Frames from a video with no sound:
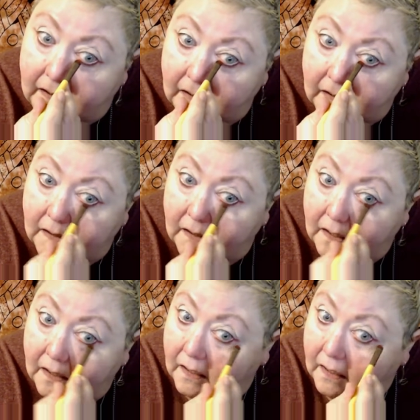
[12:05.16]

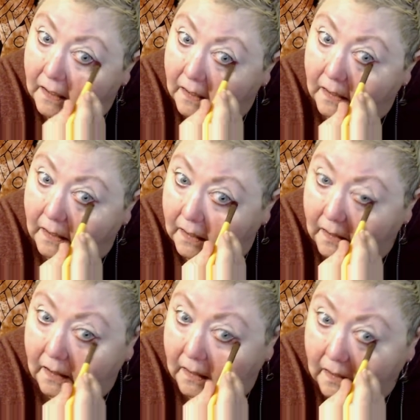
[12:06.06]

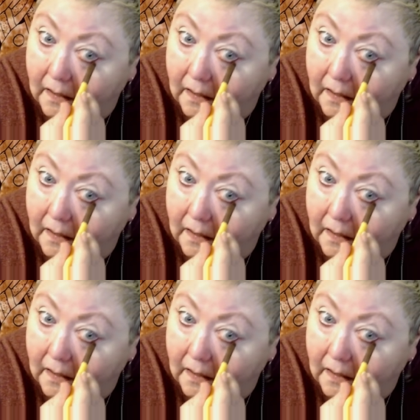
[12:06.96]
[no speech]